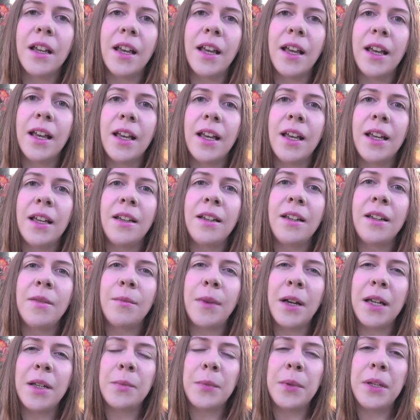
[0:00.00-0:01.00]
And it
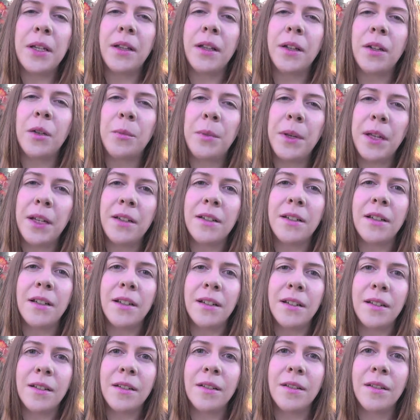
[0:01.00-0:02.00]
might be a little bit
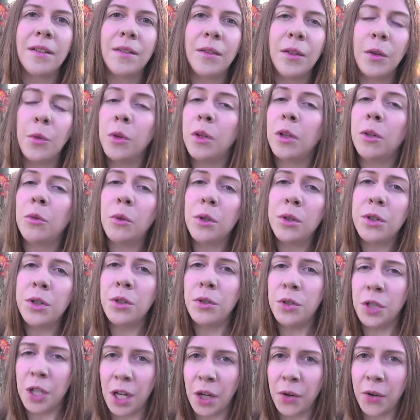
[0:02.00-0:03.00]
the World War
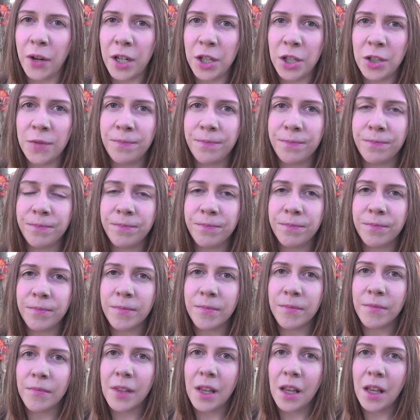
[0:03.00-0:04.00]
II generation.
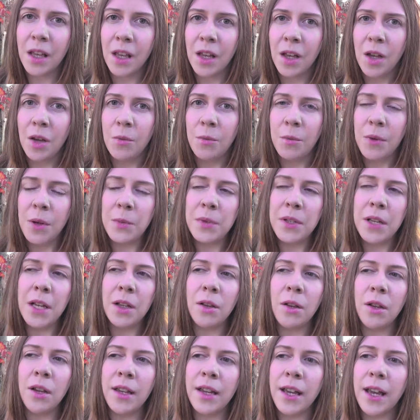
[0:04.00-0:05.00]
But I'm
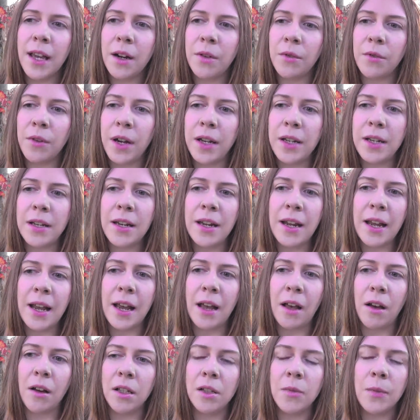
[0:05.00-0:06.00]
saying looking at it right
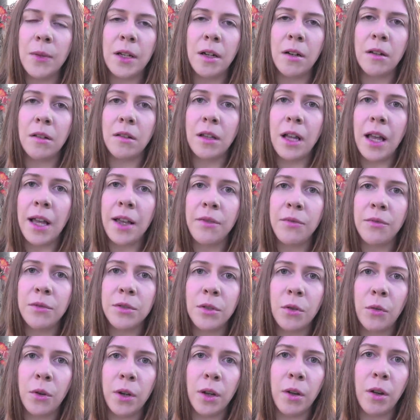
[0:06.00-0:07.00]
now, because I mean, life
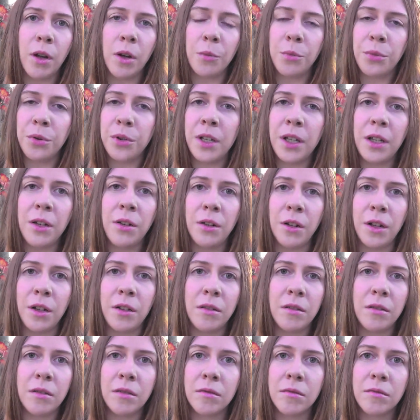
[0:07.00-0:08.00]
was going along pretty good